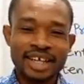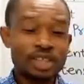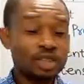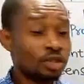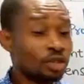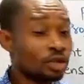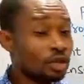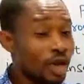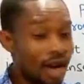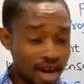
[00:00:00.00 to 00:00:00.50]

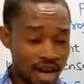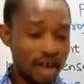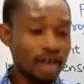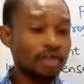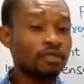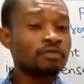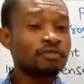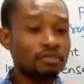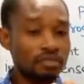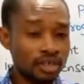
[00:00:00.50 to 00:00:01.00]
You
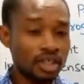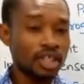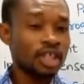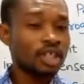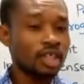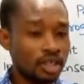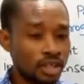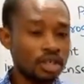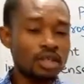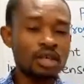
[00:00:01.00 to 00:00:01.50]
have
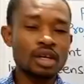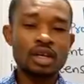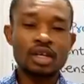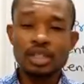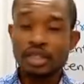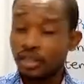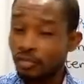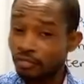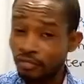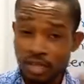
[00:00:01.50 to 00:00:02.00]
a good
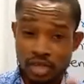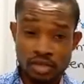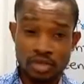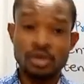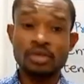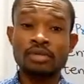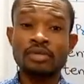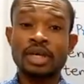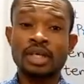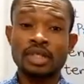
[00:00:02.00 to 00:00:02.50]
knowledge of
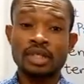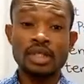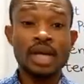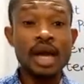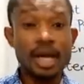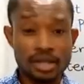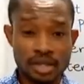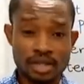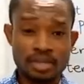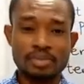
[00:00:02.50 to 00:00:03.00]
this already.
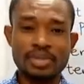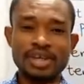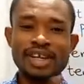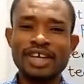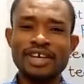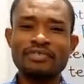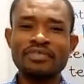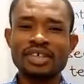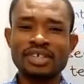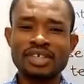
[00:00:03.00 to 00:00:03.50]
Yes,
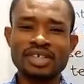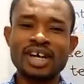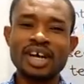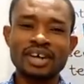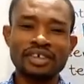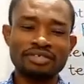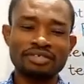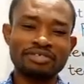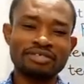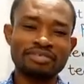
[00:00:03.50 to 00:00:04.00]
believe
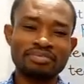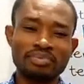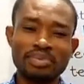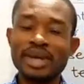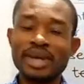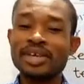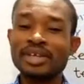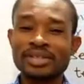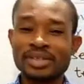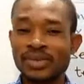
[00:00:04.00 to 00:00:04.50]
yourself
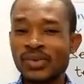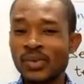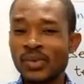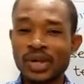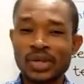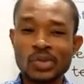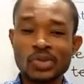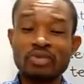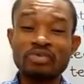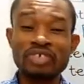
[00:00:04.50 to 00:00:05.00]
based on
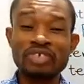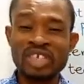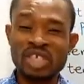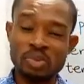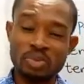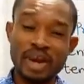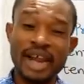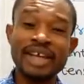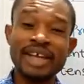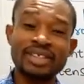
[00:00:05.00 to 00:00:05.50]
what we've
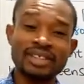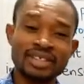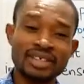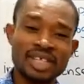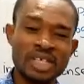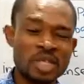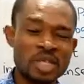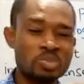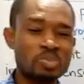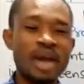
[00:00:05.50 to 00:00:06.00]
explained,
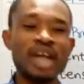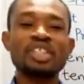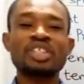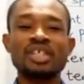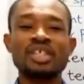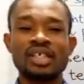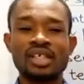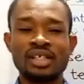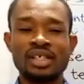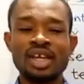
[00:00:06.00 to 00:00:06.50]

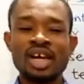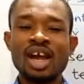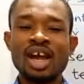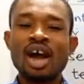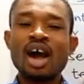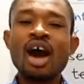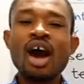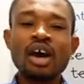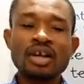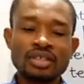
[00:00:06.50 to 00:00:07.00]
especially
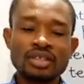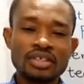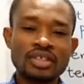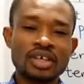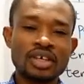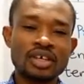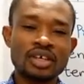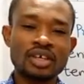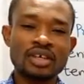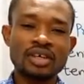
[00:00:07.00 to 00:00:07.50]

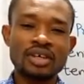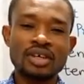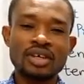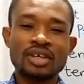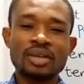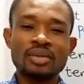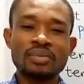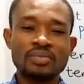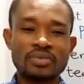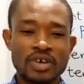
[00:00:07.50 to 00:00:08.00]
under
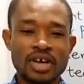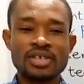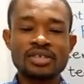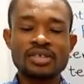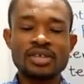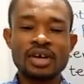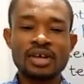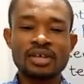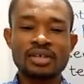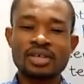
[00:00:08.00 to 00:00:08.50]

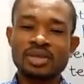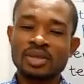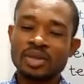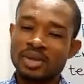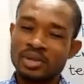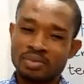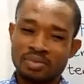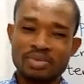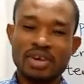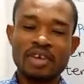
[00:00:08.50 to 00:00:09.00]
present
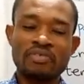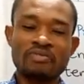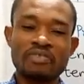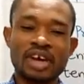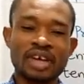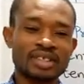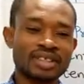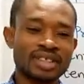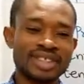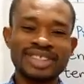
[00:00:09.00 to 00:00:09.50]

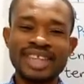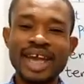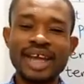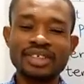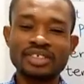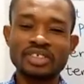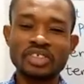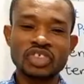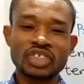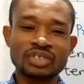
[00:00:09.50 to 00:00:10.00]
perfect
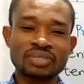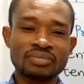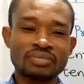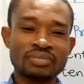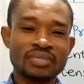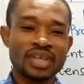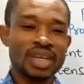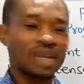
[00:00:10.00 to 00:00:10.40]
tense.